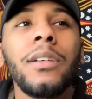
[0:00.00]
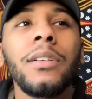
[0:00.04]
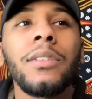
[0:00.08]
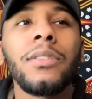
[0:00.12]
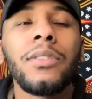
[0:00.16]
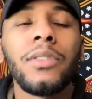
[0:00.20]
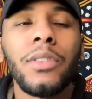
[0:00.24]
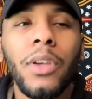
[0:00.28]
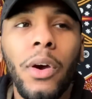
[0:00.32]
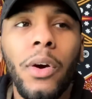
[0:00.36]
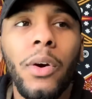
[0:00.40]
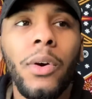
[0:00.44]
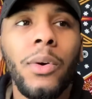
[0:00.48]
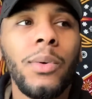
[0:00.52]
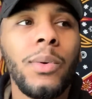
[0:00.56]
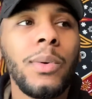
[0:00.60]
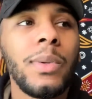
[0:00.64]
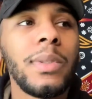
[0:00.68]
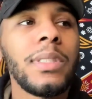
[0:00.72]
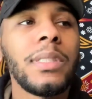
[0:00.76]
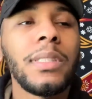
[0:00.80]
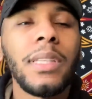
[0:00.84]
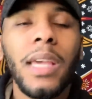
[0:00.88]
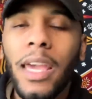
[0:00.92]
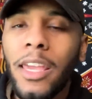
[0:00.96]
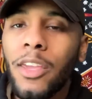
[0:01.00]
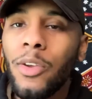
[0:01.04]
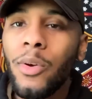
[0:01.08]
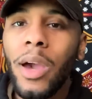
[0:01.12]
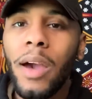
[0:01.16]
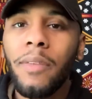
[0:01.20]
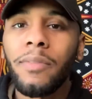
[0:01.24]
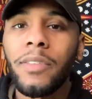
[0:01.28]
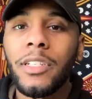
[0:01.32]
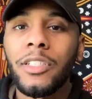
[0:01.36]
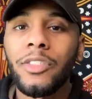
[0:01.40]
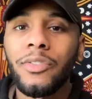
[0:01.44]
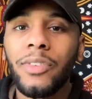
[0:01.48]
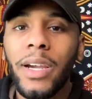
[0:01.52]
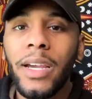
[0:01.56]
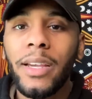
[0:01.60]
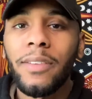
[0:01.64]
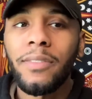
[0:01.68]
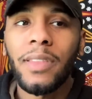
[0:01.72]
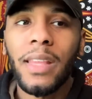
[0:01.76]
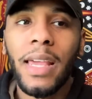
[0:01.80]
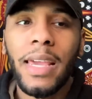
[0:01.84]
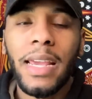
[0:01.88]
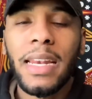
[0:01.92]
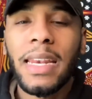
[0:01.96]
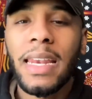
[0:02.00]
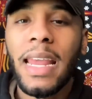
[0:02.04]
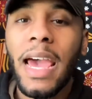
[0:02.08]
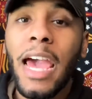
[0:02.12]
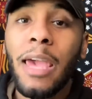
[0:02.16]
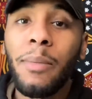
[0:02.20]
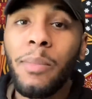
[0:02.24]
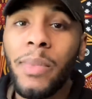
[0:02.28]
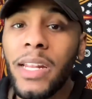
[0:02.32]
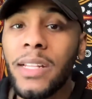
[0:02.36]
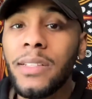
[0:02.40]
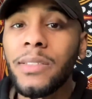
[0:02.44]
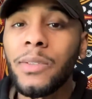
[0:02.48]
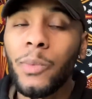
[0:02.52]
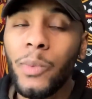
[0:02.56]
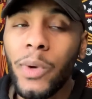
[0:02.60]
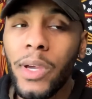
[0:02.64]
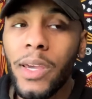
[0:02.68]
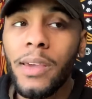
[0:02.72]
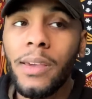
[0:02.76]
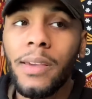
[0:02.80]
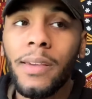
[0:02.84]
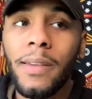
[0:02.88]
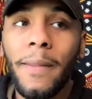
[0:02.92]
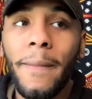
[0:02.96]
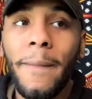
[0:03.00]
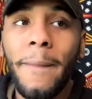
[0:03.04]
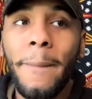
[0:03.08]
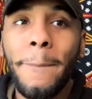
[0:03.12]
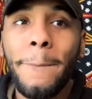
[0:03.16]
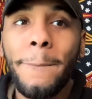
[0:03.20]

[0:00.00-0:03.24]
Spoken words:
So say you have to drive like 9 minutes away